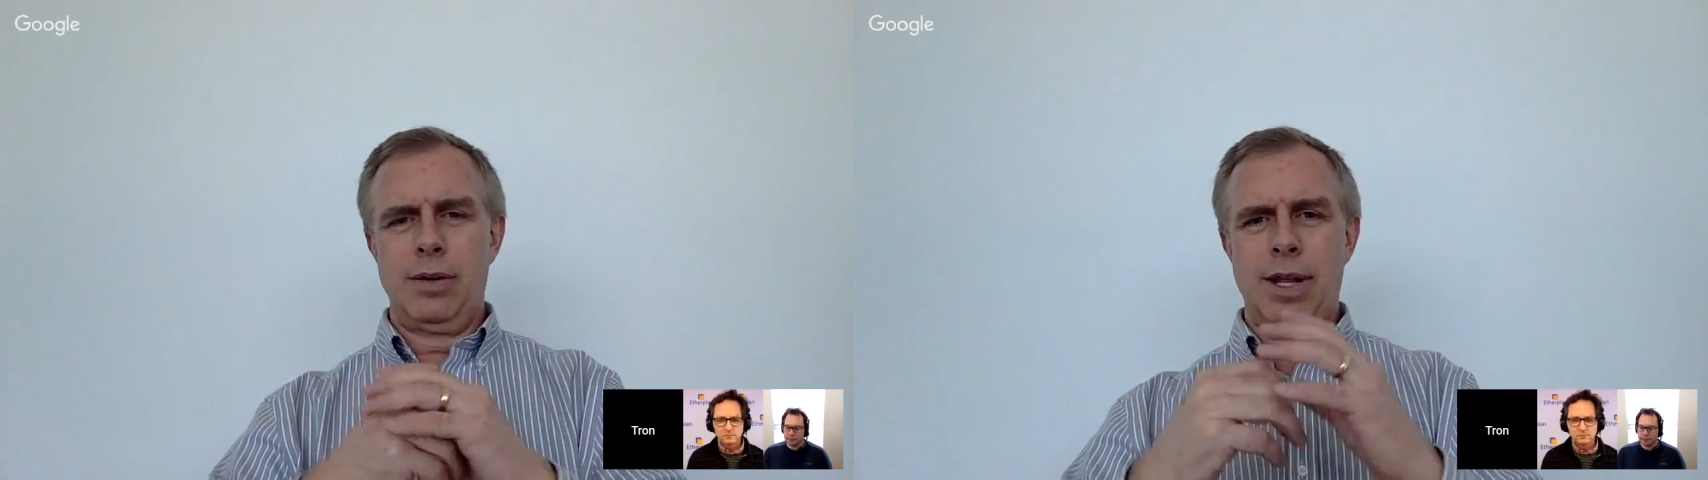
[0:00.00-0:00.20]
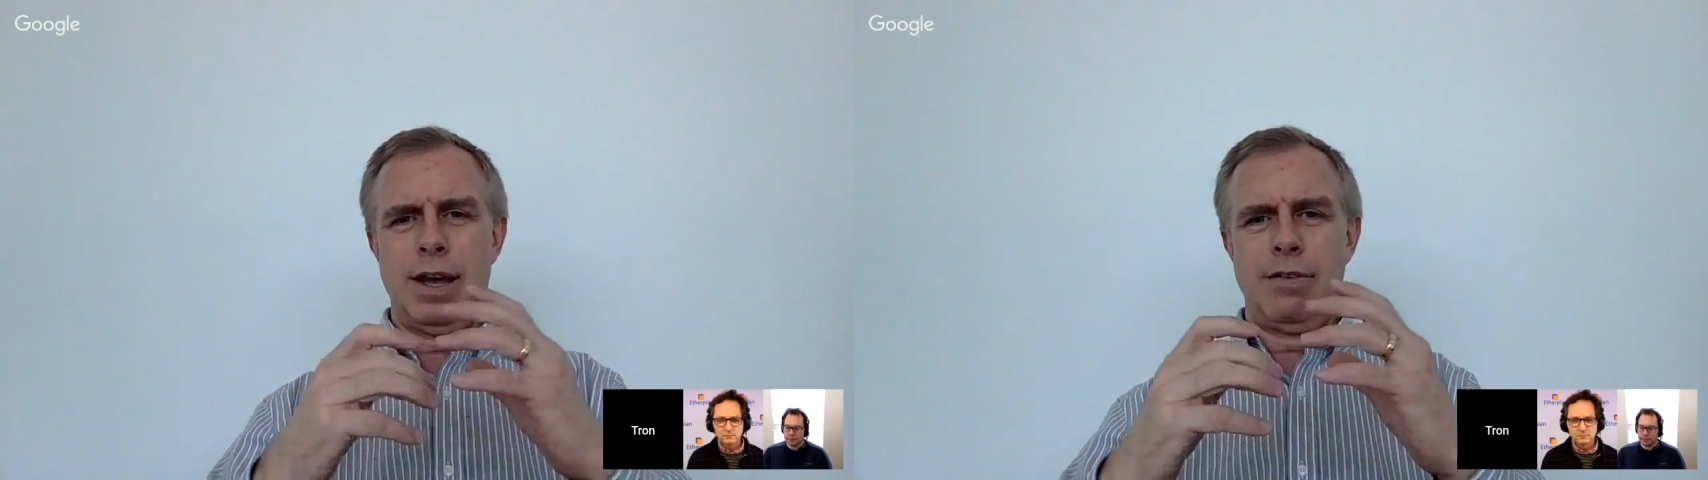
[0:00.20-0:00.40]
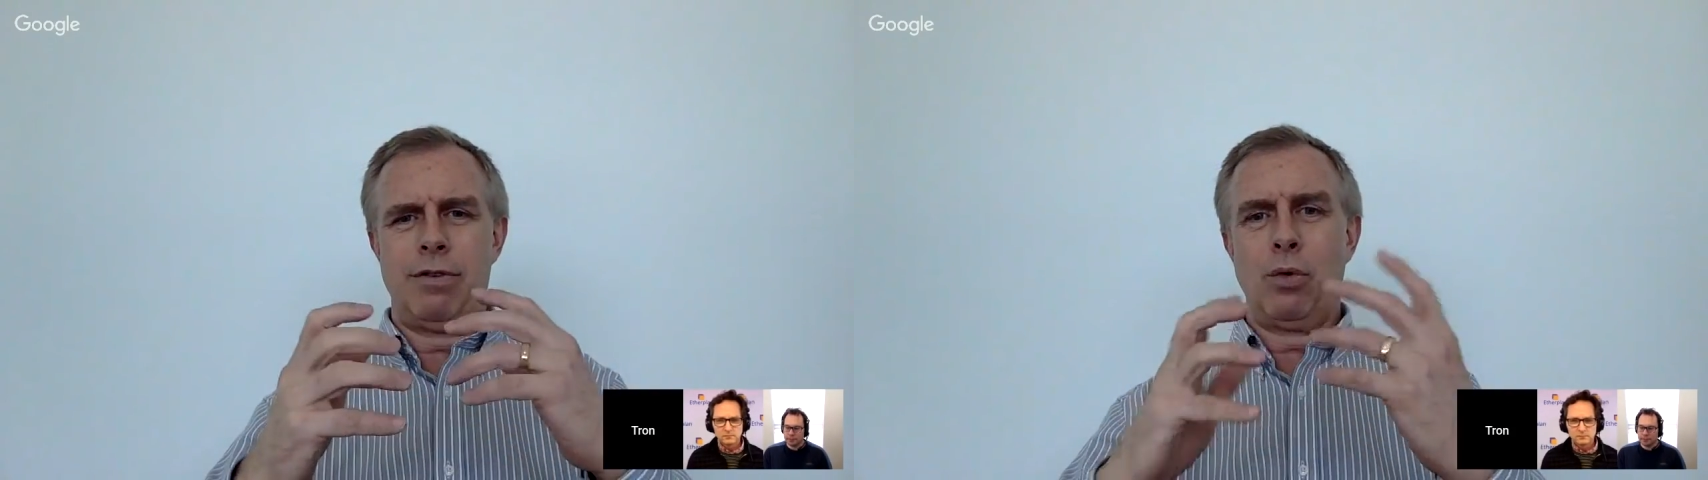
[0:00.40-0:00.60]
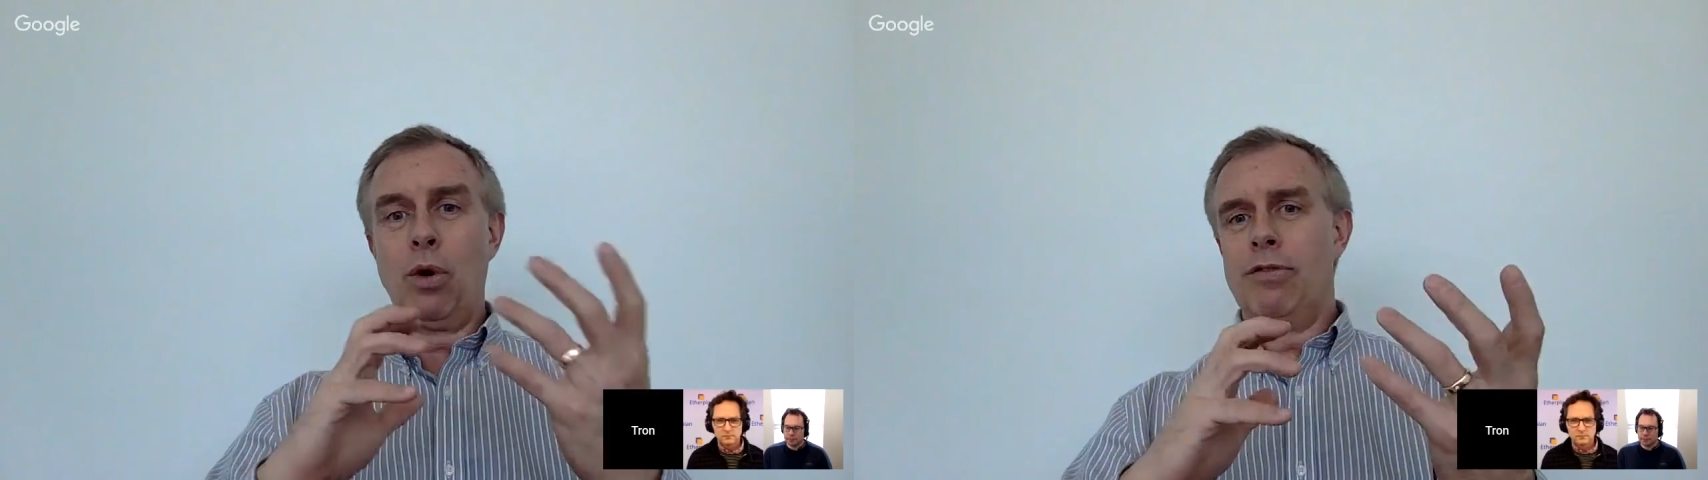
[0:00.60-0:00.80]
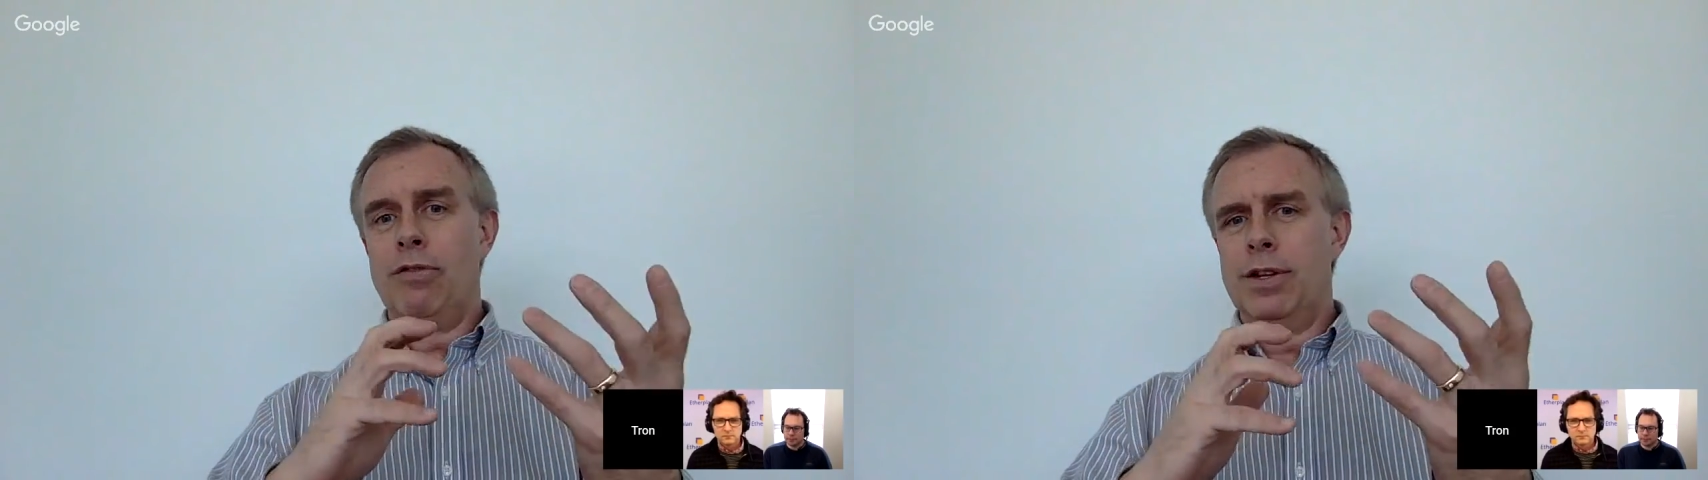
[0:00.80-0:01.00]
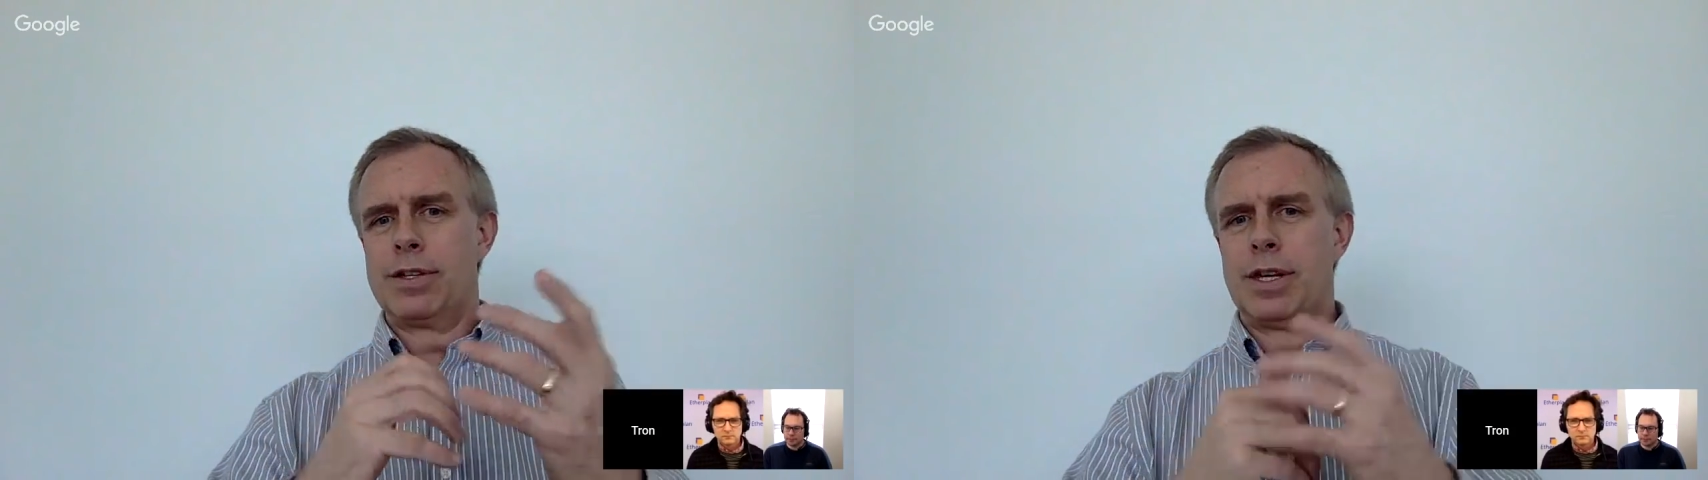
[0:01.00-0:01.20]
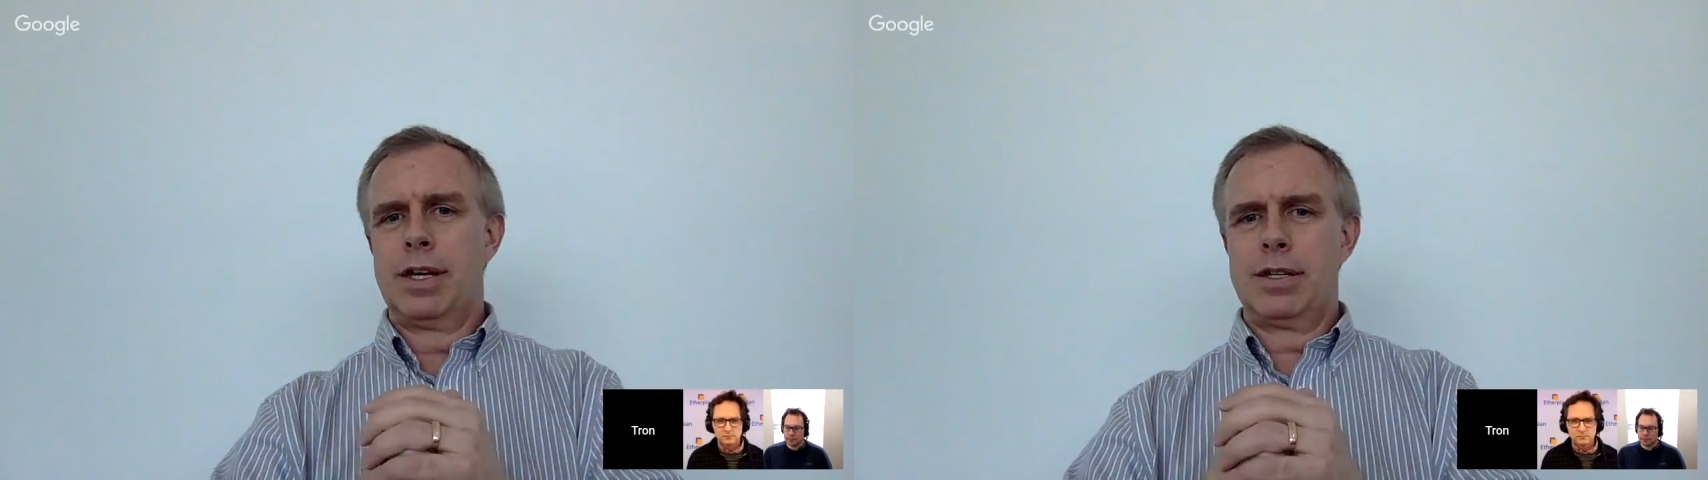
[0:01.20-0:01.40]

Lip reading: don't have orphans.